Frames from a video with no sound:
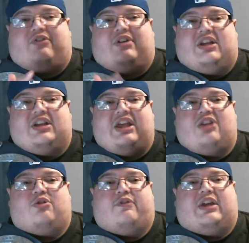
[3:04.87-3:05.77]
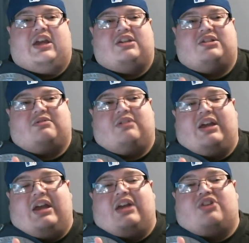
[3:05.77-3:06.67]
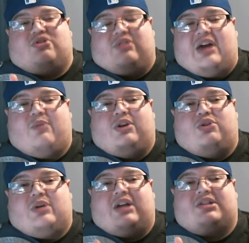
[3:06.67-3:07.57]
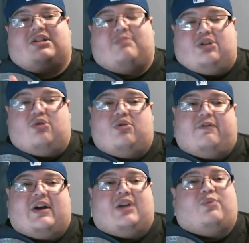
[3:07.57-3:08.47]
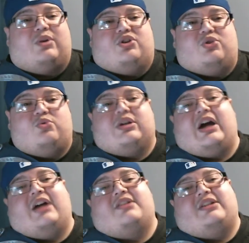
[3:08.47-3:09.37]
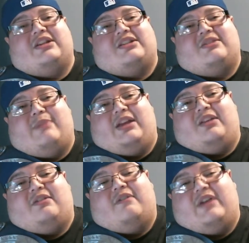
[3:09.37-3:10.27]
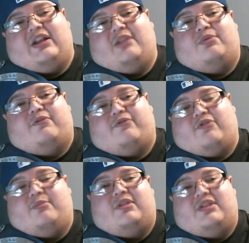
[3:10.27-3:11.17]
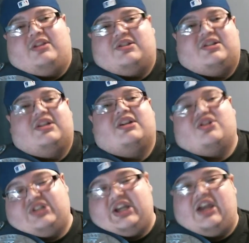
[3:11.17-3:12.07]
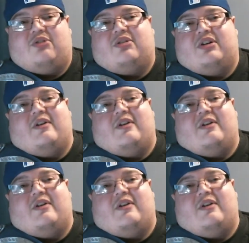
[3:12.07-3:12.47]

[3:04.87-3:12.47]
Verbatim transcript: Click that notification so that way you guys can be notified when new content is made available from this channel.